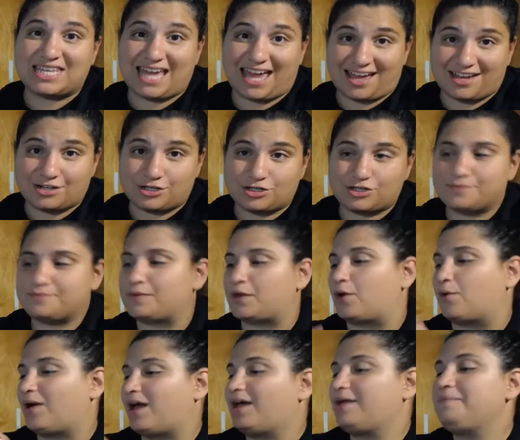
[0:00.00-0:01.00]
the edge.
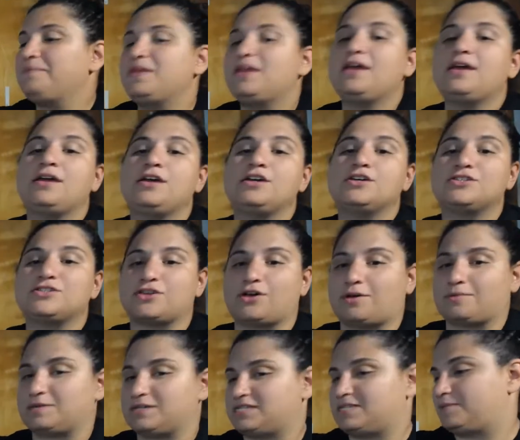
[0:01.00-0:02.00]
Okay. So
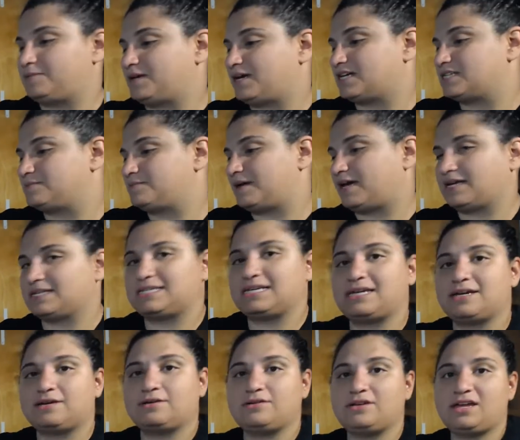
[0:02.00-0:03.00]
I'm going to tip you guys back
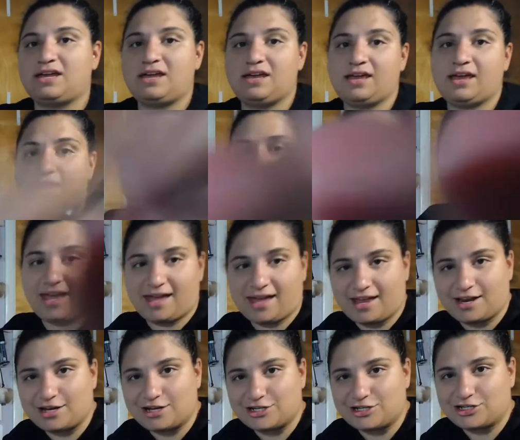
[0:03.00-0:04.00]
down
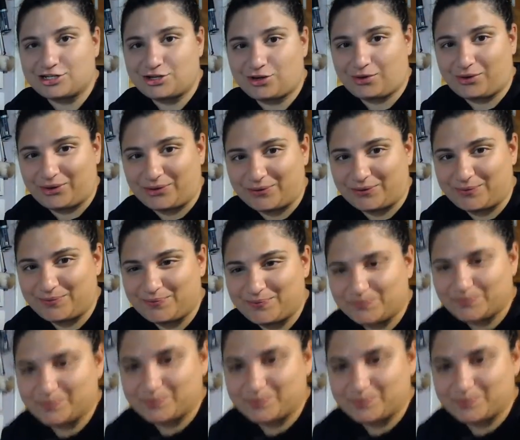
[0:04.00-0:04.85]
and show you